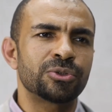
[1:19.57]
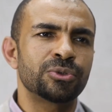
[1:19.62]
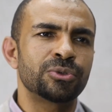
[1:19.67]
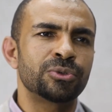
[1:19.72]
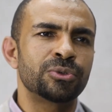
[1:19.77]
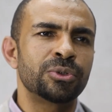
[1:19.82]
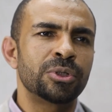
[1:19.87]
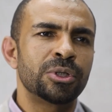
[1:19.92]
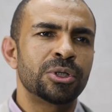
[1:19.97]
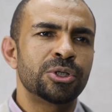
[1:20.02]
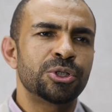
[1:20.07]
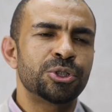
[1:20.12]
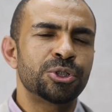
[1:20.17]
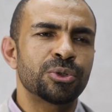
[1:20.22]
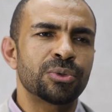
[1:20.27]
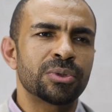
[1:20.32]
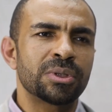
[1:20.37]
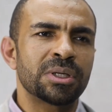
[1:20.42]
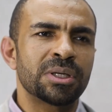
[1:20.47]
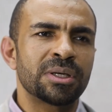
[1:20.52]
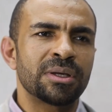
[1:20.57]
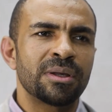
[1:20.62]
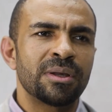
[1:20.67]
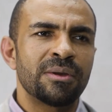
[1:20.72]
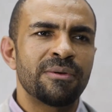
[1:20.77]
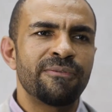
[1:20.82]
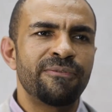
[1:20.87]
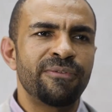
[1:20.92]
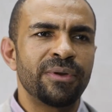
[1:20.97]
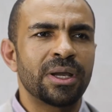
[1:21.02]
to show the
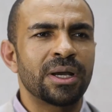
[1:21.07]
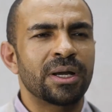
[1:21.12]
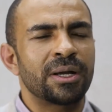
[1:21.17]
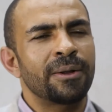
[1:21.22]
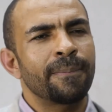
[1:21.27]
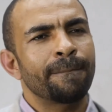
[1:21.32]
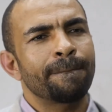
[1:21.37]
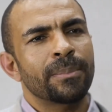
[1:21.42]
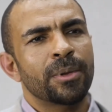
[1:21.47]
figure